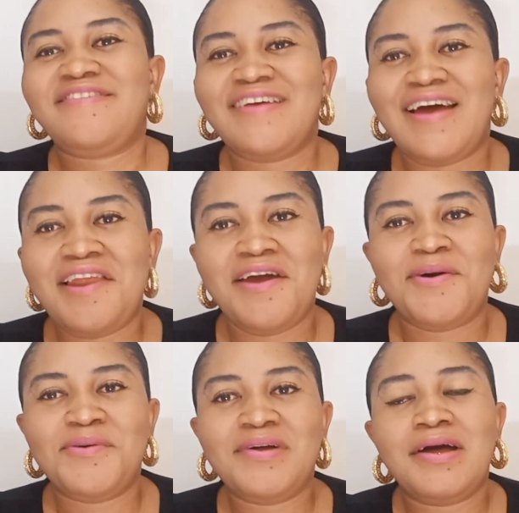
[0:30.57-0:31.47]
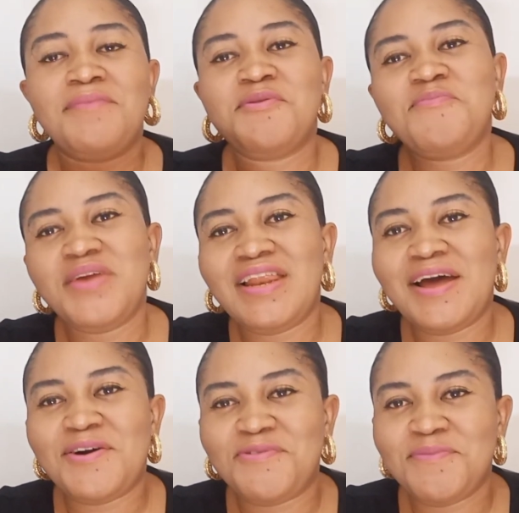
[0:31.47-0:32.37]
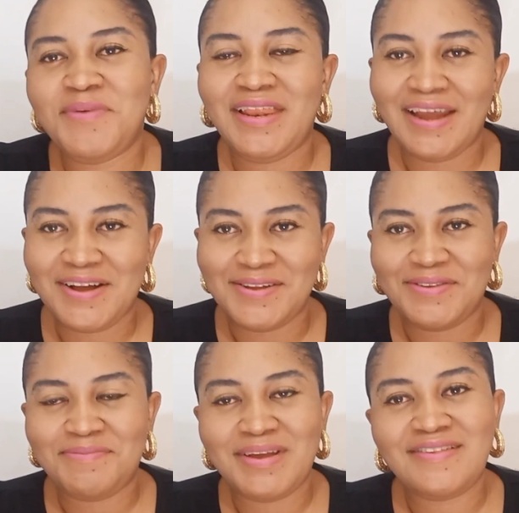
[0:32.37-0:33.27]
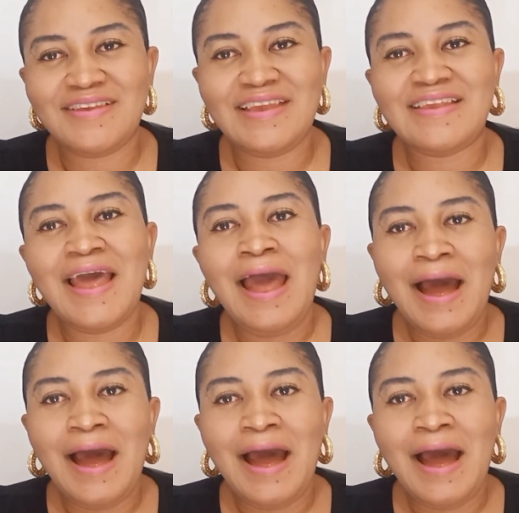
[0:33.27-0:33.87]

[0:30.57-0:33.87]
Channel, I'm Obile of Obile Cosmetics.